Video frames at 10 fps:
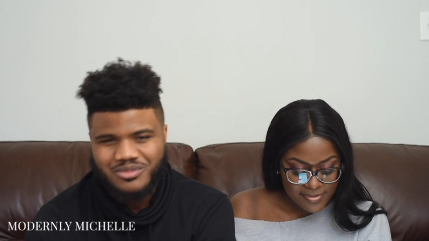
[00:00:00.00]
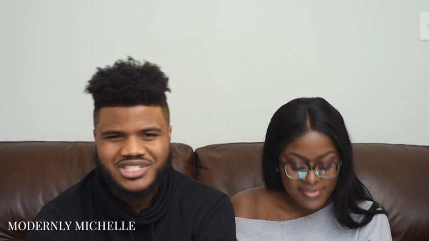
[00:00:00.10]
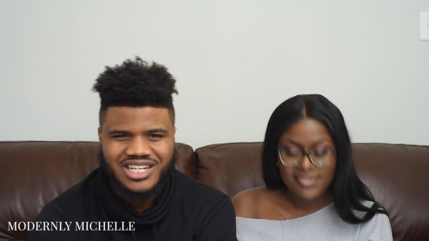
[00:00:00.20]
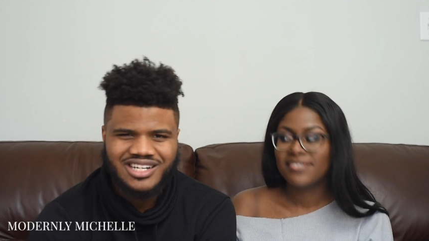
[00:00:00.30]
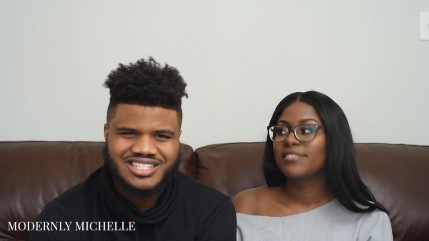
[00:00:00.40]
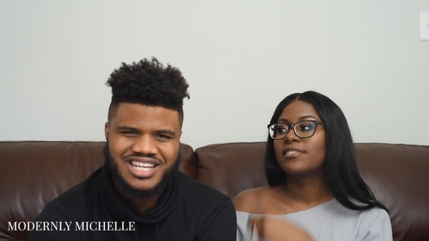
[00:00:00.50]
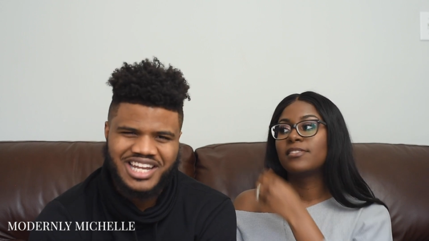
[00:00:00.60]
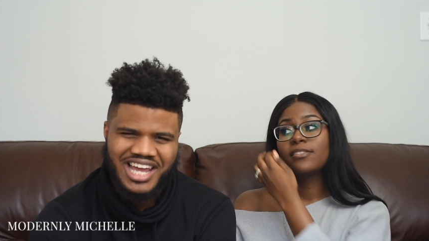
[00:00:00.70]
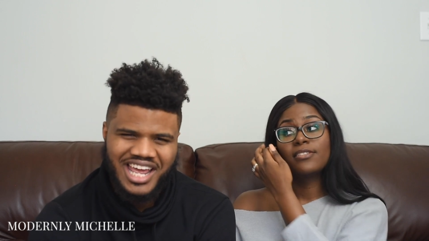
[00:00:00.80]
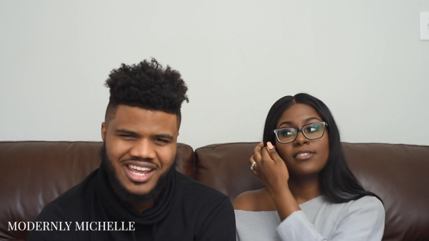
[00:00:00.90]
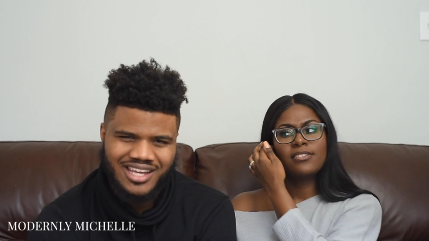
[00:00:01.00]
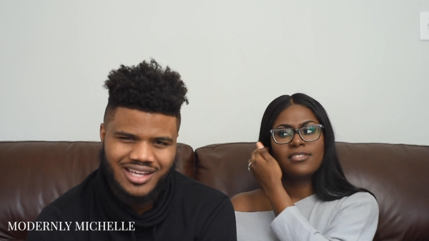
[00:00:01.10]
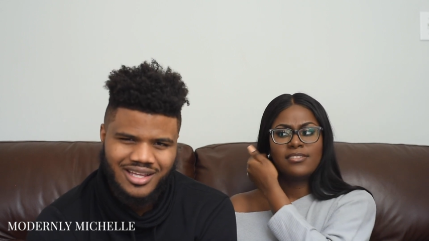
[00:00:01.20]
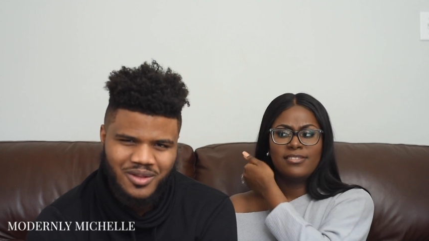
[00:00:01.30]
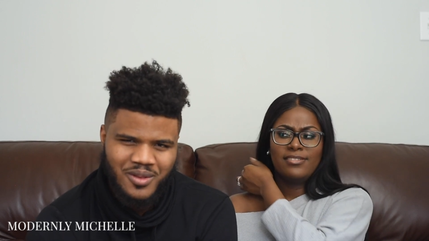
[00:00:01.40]
Speaker 1: Michelle doesn't like.
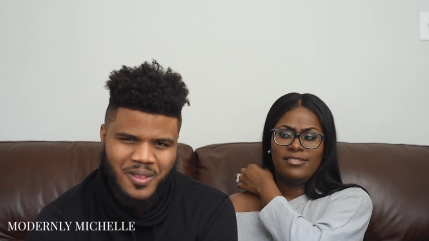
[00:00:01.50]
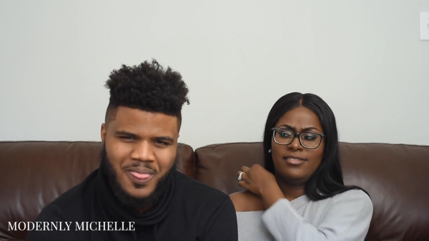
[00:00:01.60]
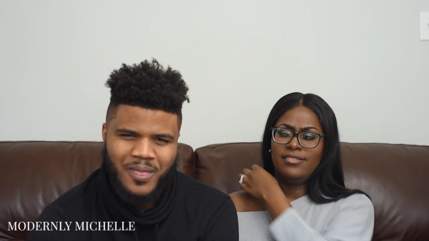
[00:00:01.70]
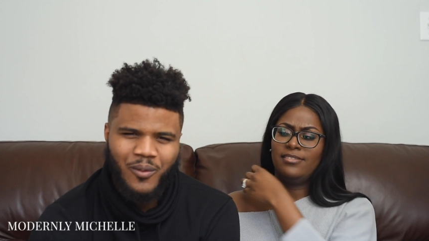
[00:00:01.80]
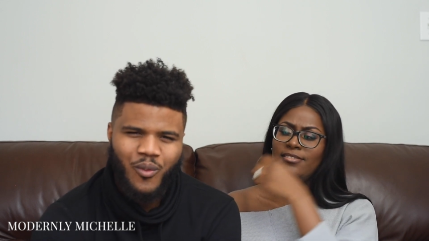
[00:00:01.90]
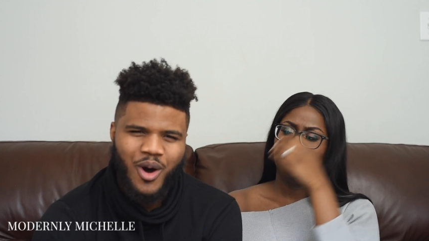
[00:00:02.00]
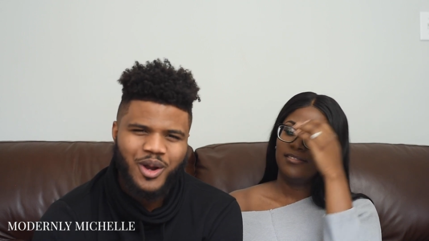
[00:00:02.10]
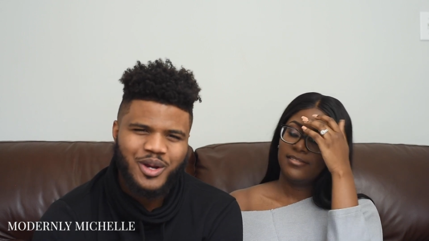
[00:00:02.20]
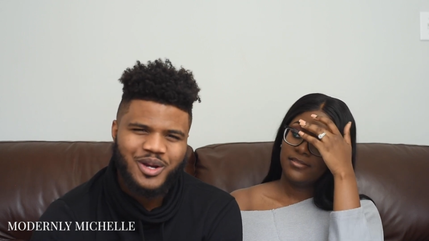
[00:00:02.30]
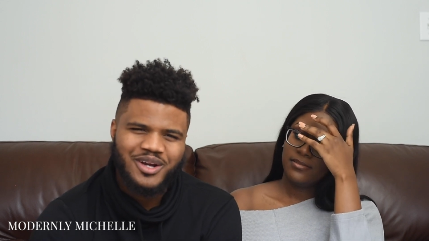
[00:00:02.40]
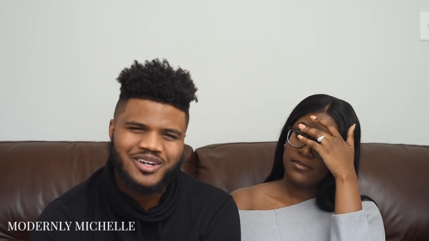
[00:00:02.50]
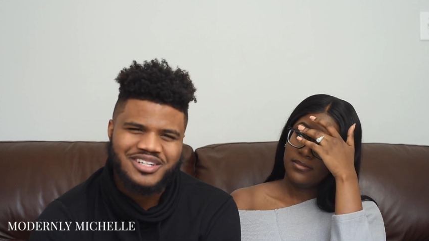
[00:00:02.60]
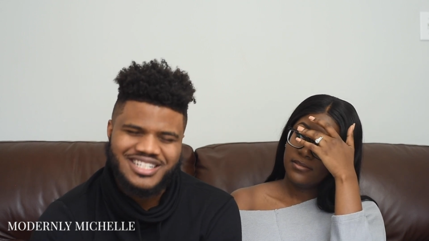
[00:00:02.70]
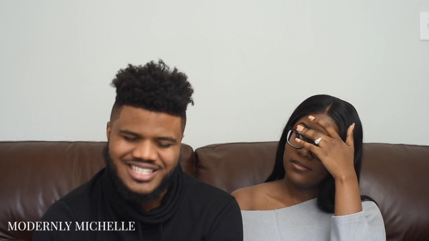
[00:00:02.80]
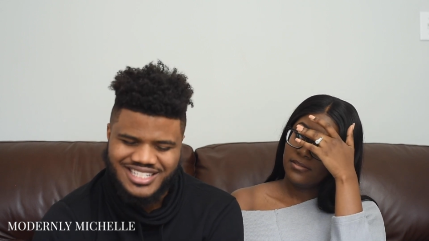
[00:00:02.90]
Water
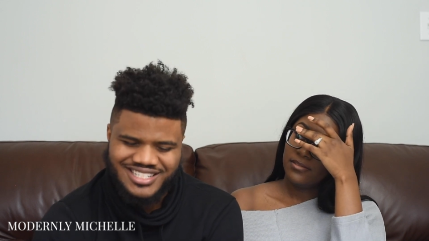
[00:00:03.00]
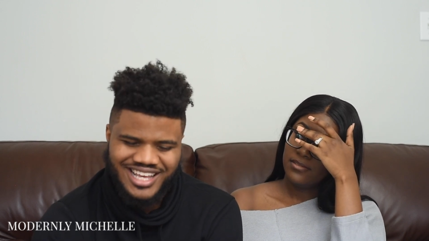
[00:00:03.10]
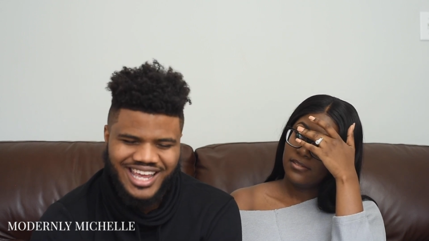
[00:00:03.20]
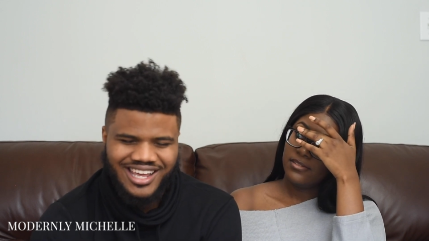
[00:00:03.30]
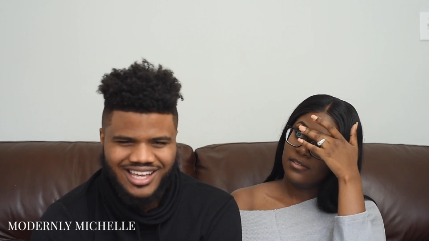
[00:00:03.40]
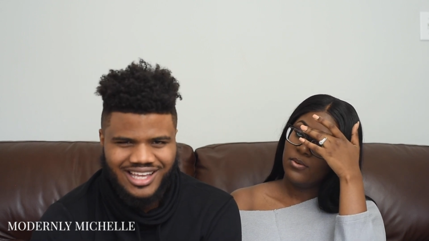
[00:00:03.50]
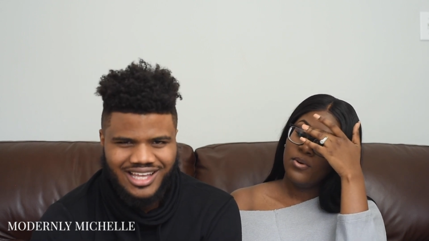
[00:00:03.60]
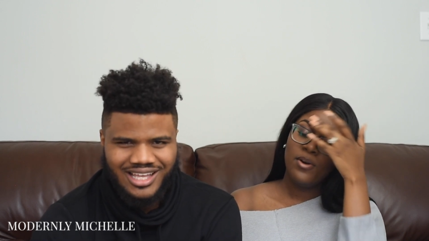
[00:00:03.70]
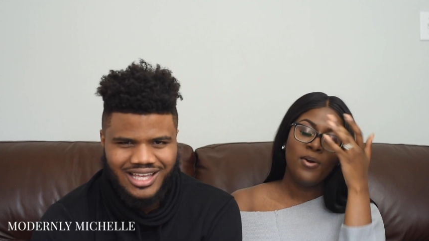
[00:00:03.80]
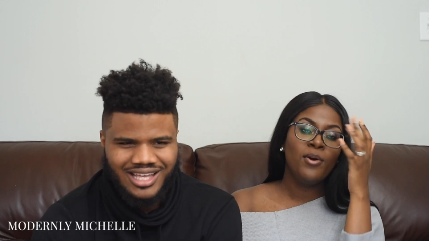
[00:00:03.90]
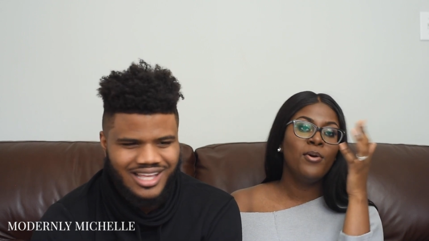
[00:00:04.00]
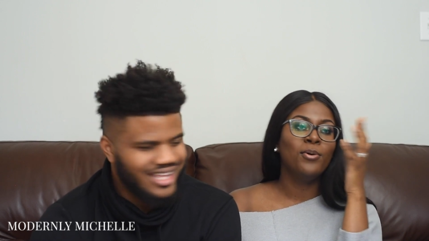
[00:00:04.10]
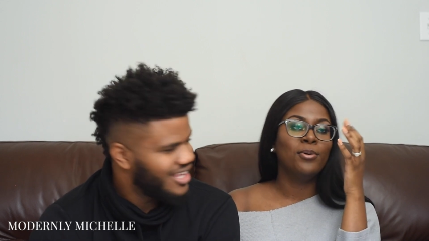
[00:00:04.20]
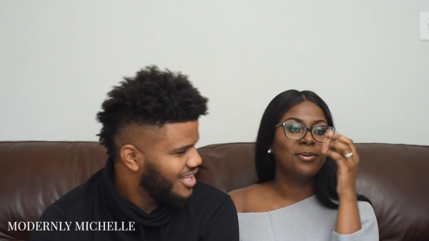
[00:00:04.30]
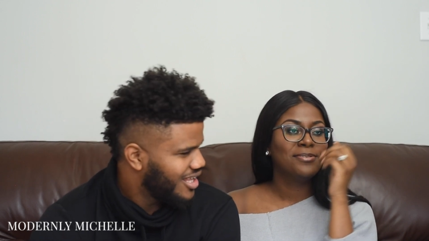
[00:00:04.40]
on the sink.
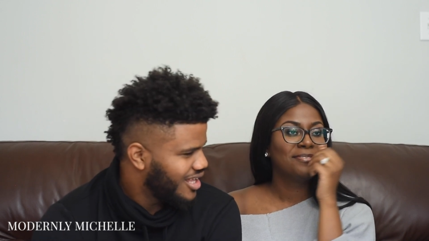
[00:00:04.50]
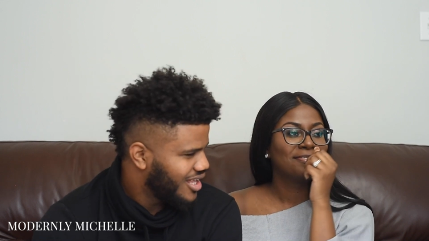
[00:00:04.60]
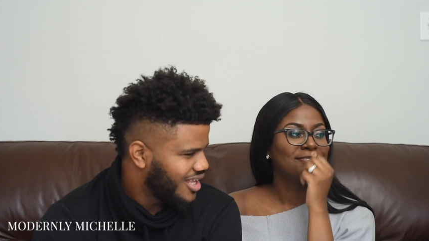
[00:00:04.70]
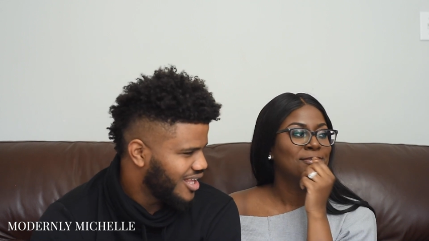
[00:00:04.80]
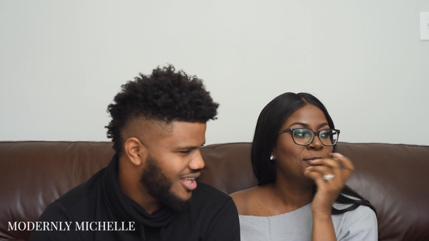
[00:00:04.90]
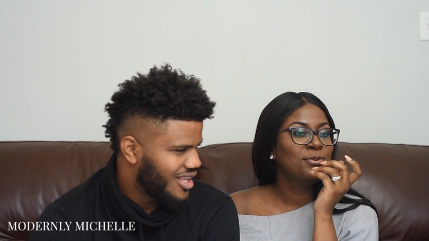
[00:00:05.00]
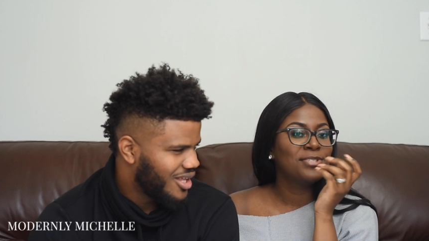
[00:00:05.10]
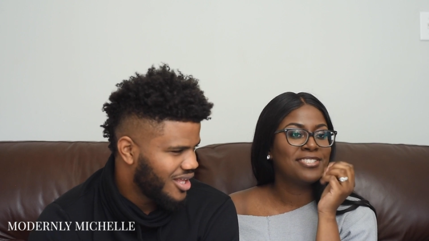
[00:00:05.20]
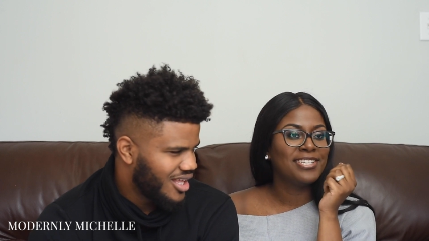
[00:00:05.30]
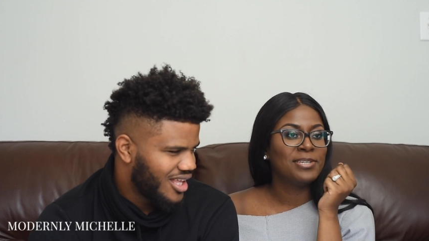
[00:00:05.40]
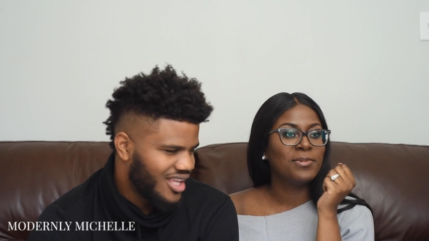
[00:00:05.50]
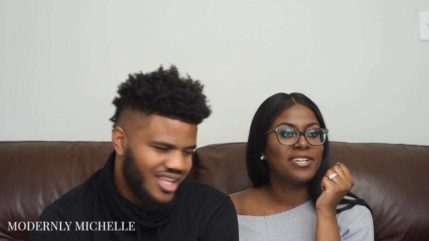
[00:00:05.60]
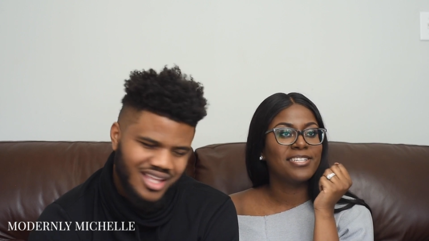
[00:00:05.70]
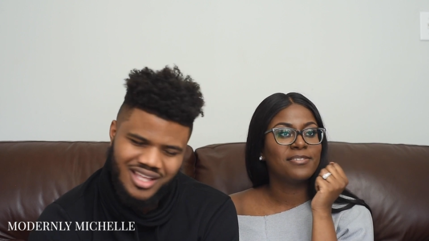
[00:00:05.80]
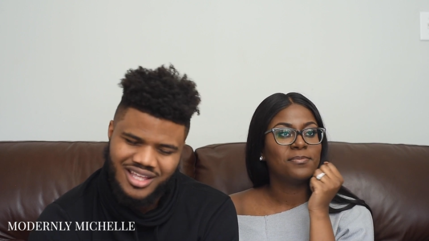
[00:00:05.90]
Speaker 2: Ooh! Ooh, just thinking
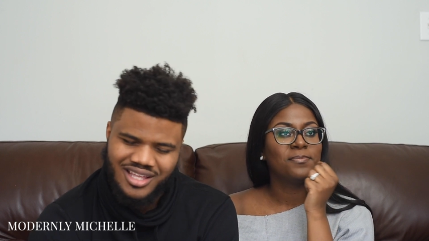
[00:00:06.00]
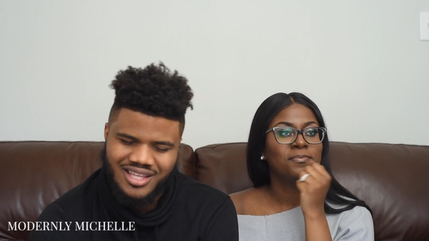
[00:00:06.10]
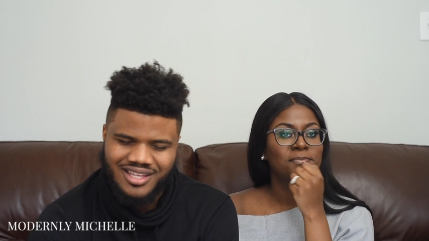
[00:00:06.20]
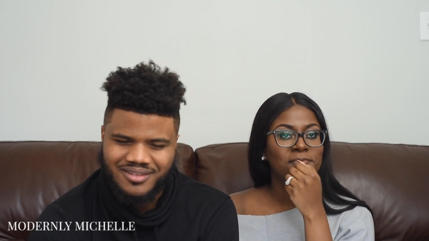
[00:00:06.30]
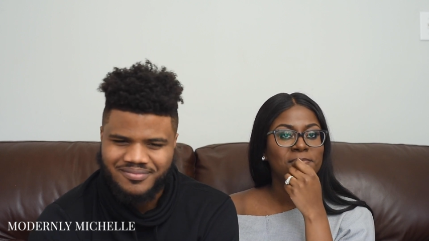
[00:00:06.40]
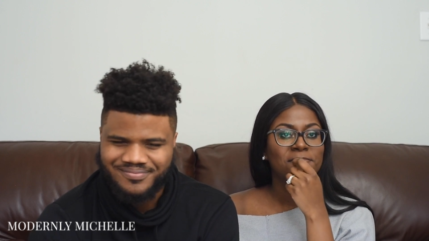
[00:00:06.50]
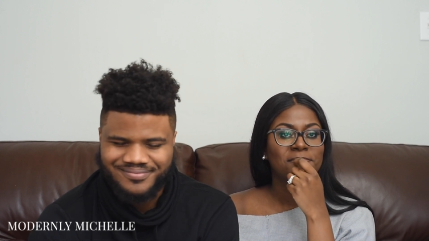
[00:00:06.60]
about it. Mm-hmm.